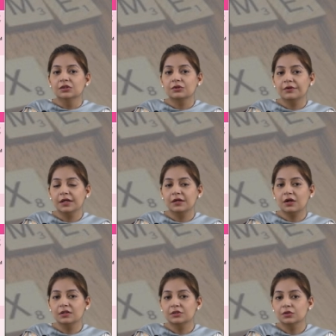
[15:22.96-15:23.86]
So here
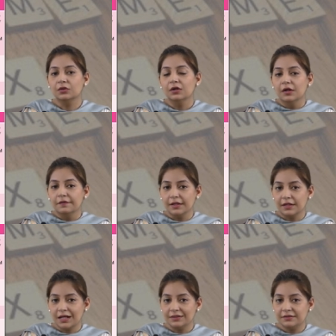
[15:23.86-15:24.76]
also
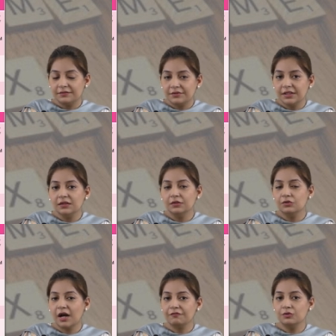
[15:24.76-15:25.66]
there are three,
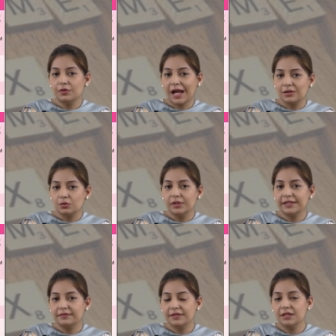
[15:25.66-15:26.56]
you have to
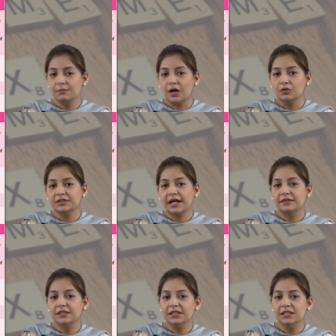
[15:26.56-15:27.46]
calculate three amounts
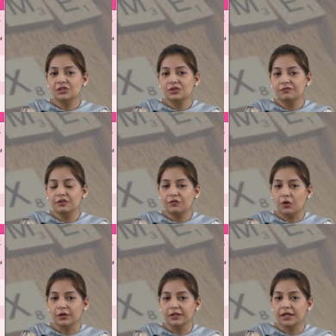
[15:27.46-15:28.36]
and the least of the
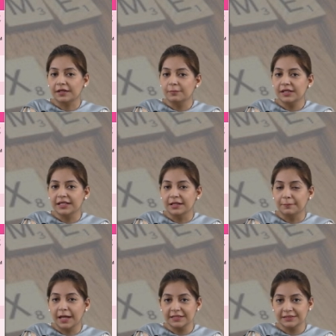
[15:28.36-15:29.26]
following can be
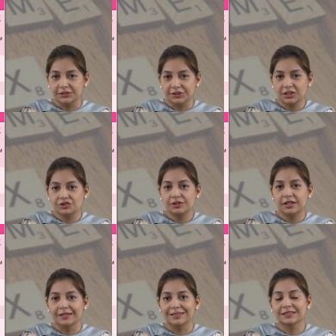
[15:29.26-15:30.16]
claimed as
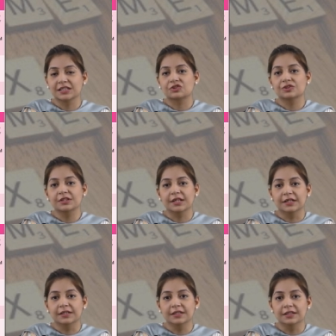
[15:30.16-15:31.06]
deduction under section
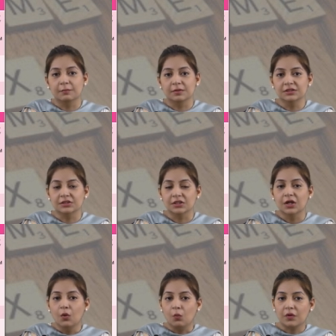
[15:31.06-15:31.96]
80 double G.
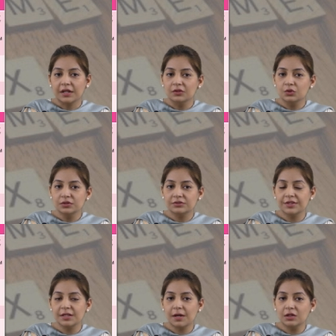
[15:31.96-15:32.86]
What are those
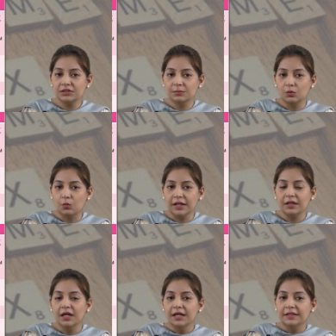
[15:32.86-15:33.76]
three amounts? Number
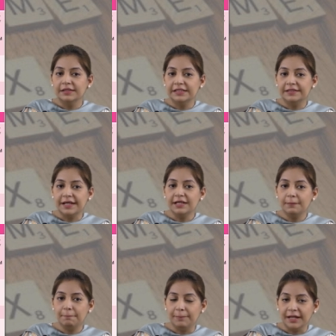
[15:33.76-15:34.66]
one, the
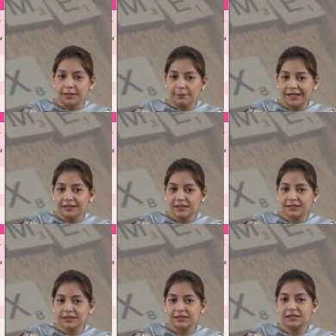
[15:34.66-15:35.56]
rent paid by the
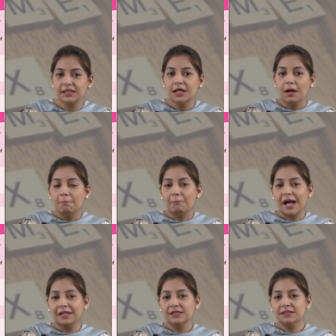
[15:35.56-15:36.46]
assessee
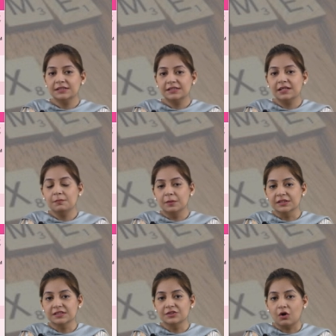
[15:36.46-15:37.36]
minus
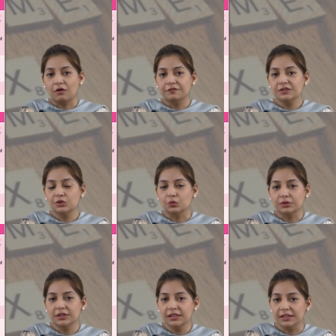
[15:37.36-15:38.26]
10% of his
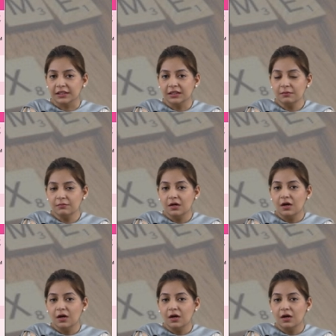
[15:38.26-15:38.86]
total income